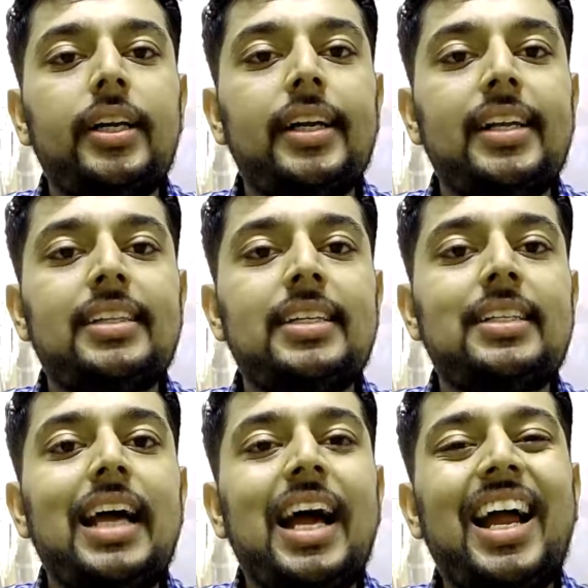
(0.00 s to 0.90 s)
regret
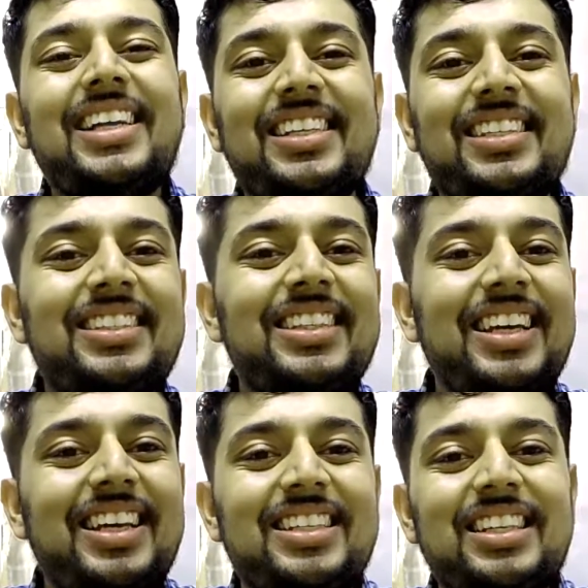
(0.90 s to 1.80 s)
this, and this
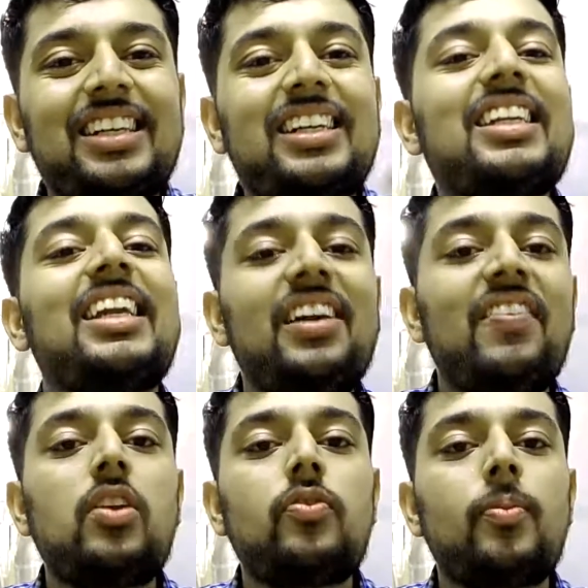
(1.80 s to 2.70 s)
is a great
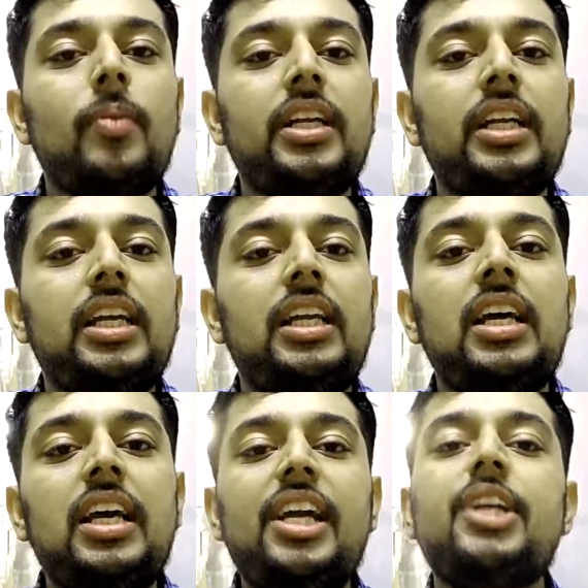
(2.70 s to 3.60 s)
value for money deal
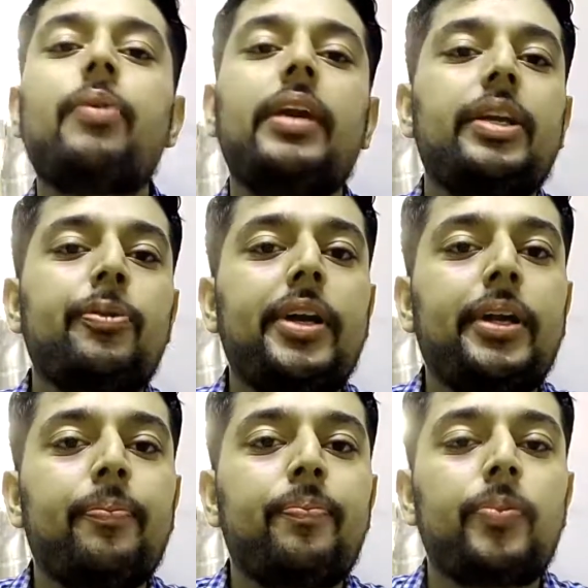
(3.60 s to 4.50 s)
in 2020,
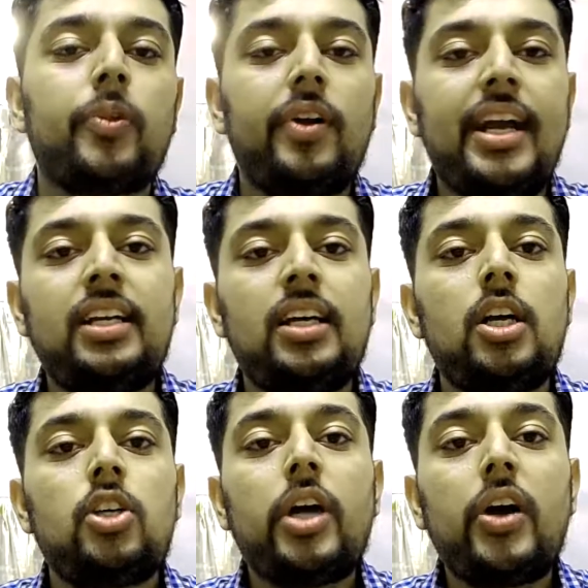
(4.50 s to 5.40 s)
right?
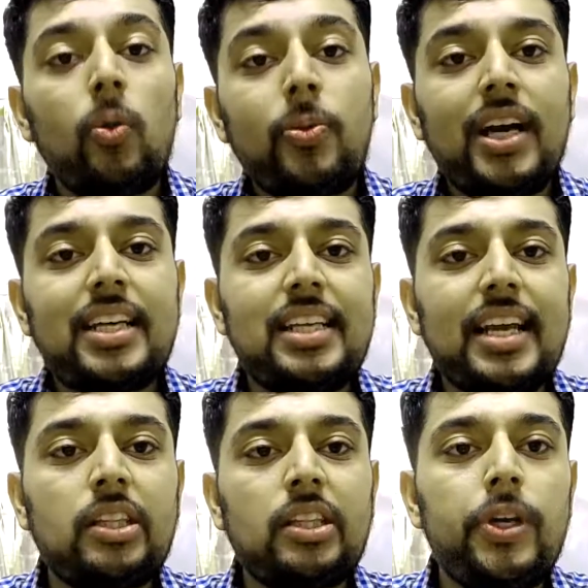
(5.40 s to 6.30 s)
So I hope you guys
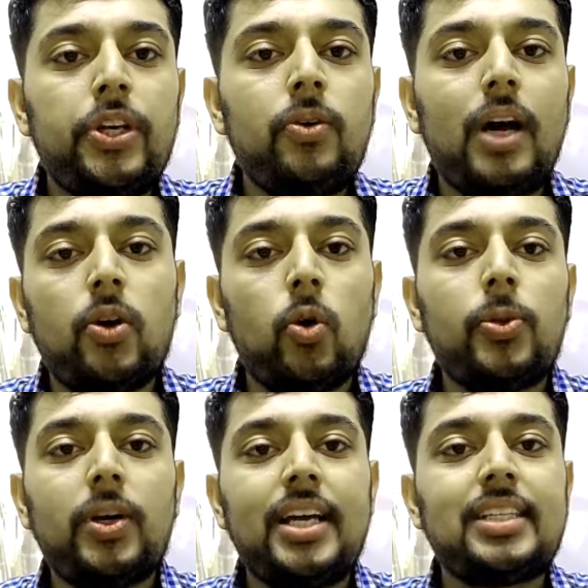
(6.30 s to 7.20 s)
like the video. I hope you
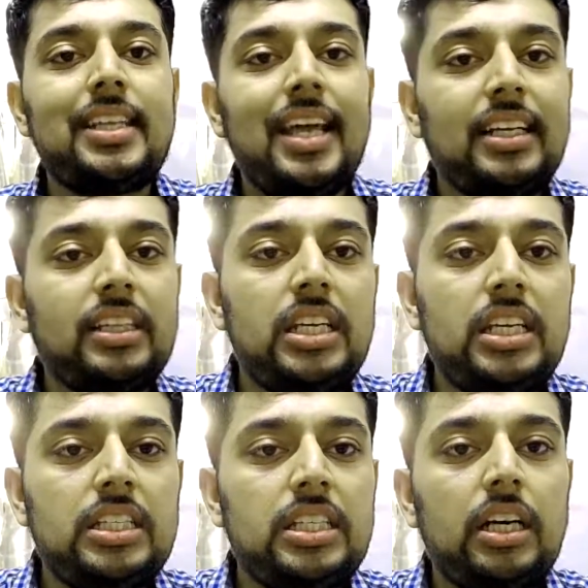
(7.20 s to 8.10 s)
guys like
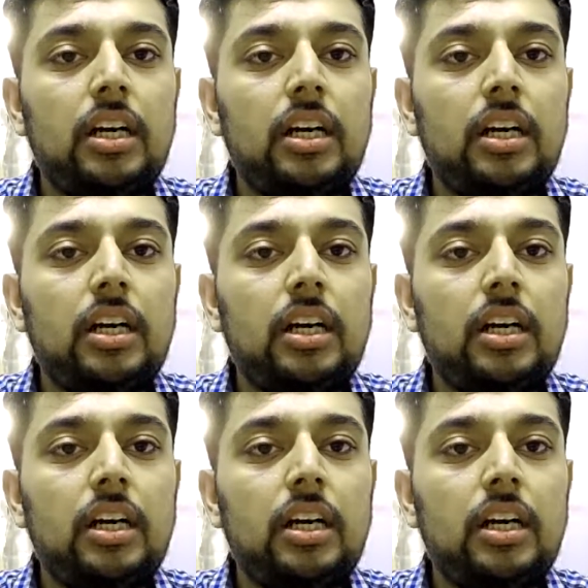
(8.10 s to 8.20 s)
these